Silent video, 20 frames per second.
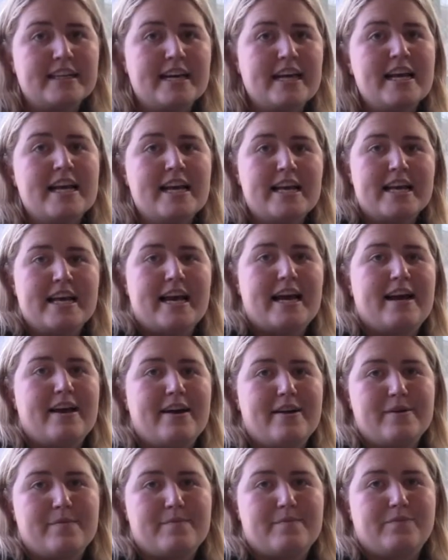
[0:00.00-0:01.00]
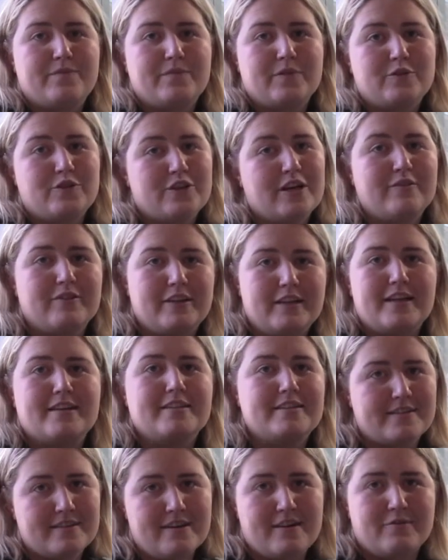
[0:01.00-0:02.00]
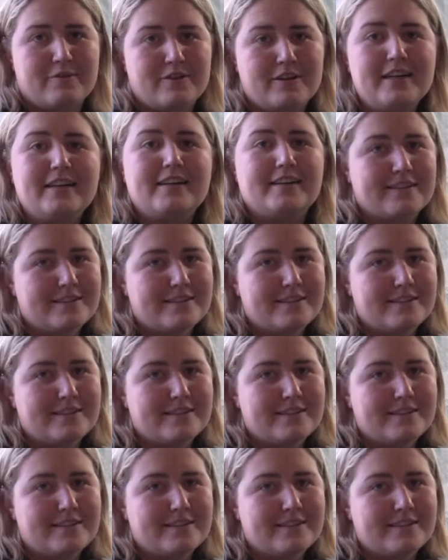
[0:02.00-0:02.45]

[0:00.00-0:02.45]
which I realise is ironic